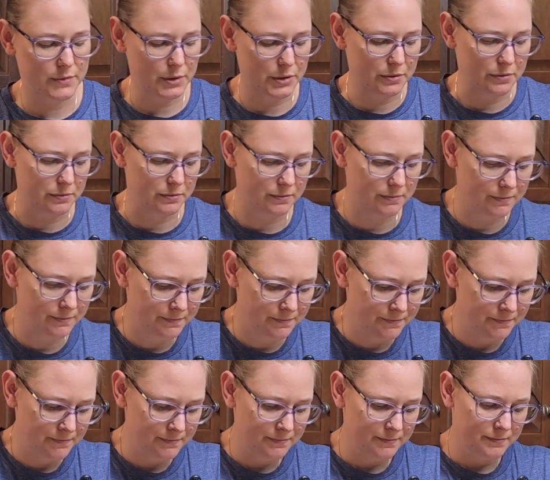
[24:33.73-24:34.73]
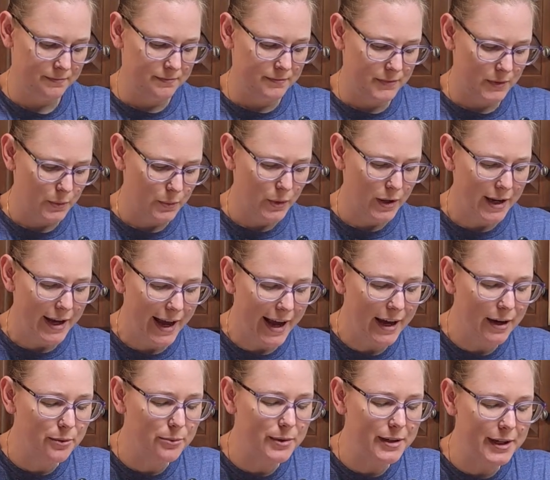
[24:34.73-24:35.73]
Oh, what?
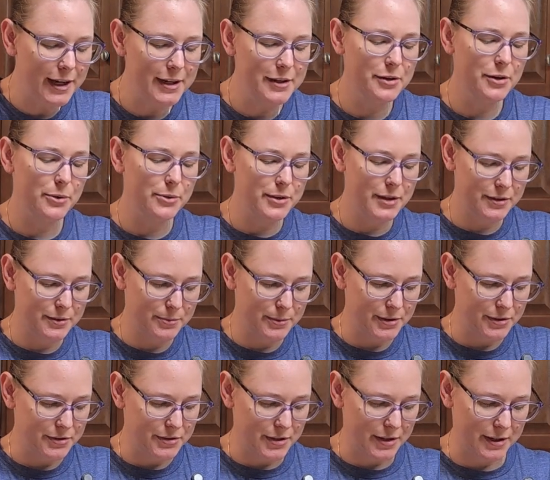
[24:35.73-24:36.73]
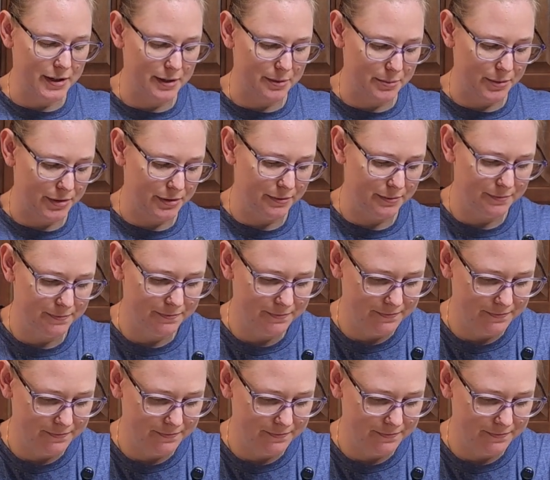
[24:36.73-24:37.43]
How would I know that's what you're talking about?